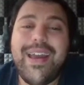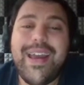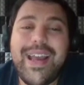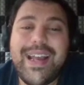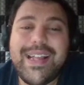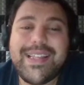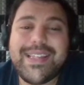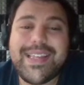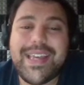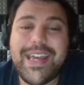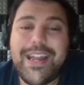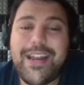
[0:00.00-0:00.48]

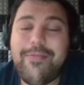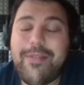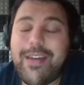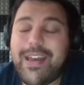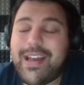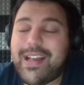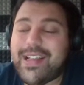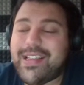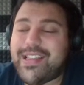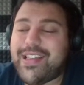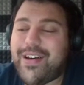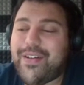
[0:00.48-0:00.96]
it's going to be
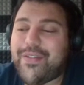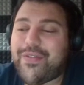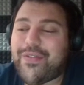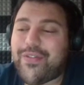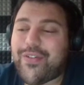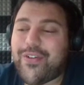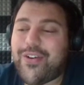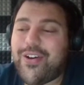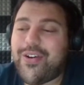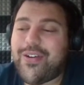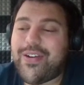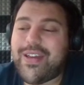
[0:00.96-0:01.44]
a tough
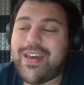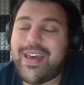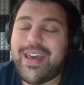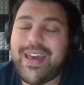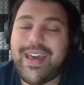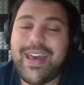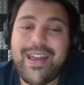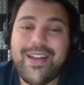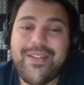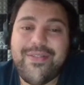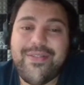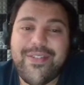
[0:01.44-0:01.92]
road
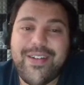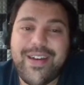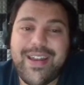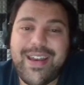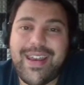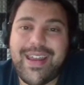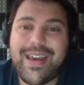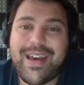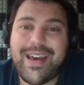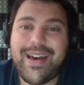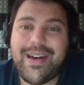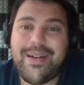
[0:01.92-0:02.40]
ahead when
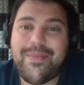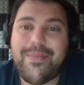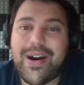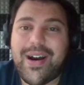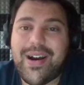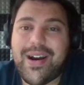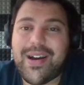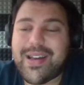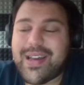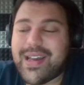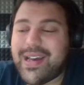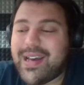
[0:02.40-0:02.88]

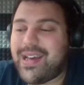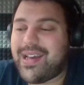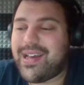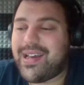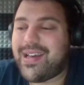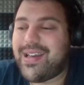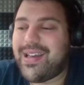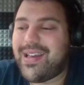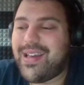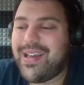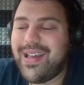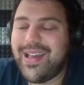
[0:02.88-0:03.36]

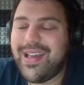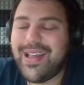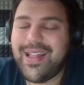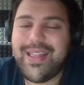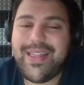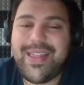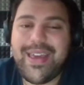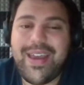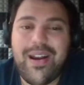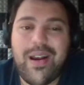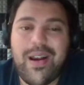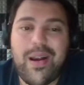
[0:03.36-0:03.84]
manga
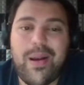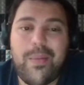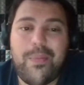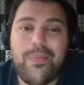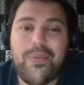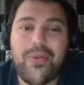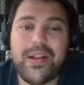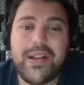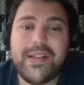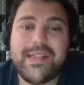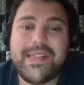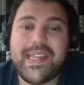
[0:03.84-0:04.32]
they aren't
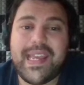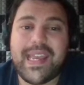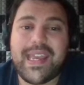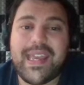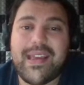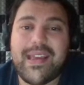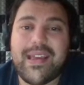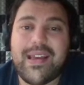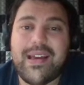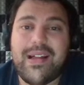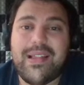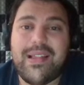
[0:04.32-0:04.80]

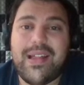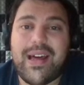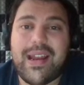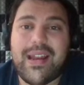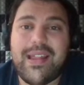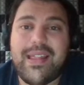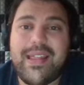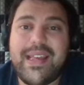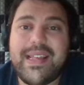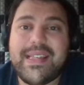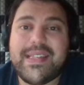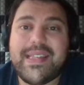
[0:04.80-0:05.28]
printing a lot
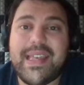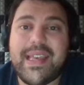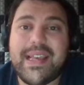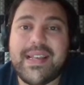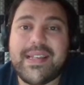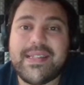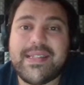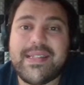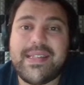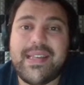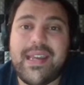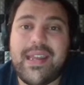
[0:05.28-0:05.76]
of these
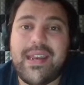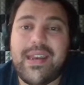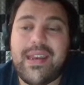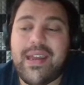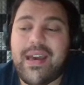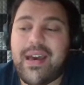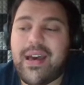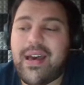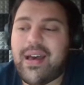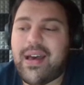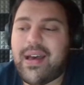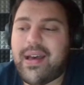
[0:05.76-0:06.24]
things in
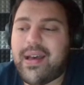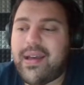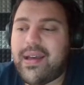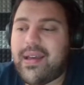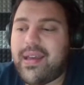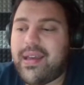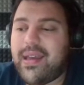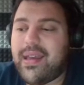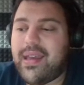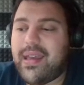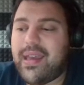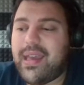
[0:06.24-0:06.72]

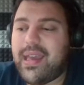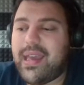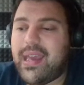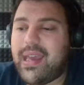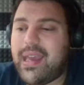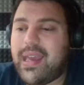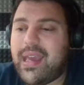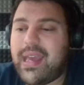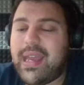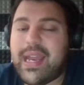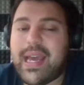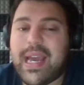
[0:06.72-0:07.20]

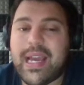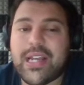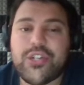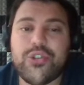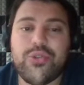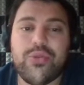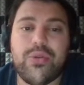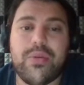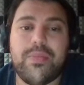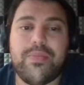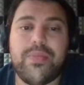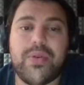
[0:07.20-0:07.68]

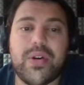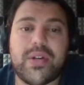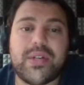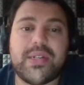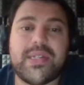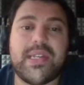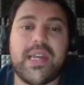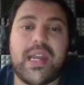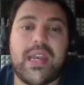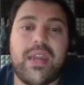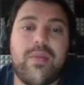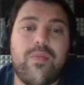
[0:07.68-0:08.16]
actual
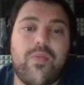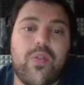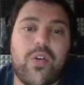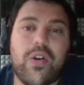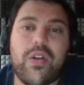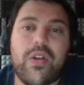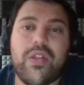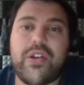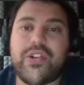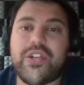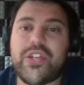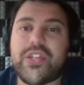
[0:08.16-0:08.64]
books anymore.
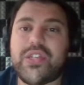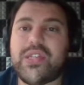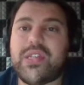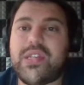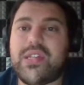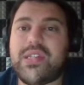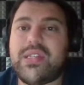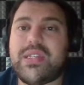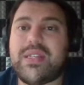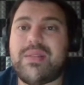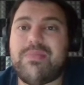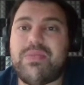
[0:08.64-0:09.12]
They're just
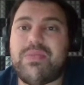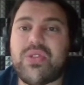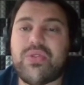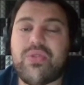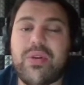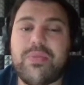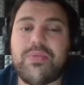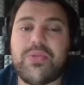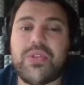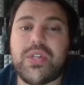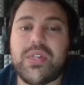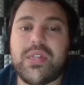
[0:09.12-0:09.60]
it's
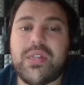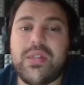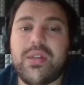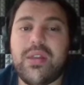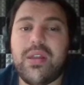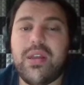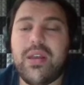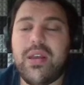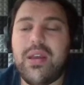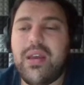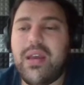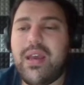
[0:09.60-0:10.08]

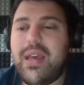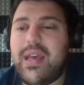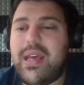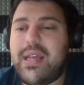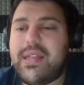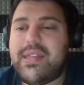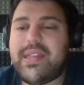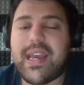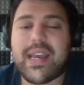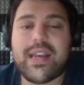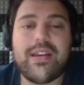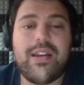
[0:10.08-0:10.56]
subscription.
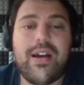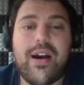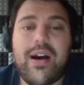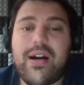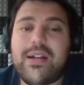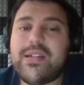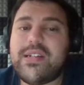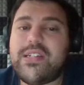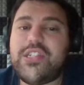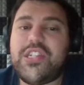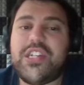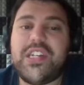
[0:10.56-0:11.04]

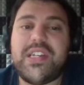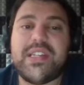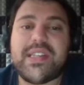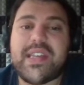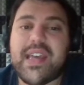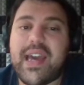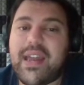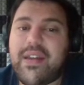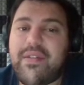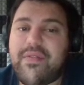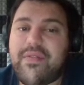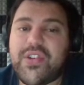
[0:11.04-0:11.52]
Technology's
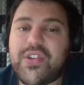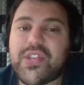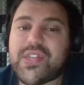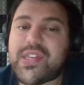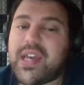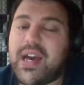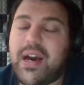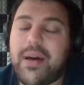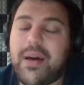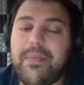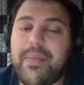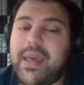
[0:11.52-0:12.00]
kind of just
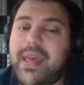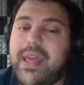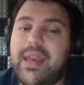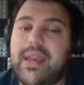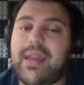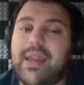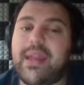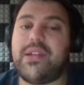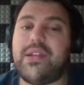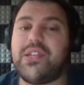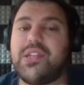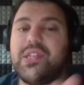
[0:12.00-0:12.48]
come in
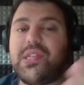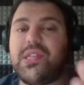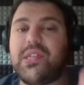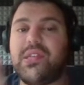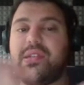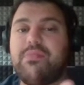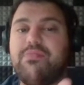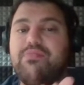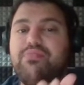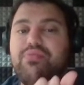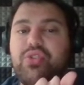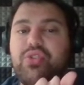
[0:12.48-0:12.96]
and just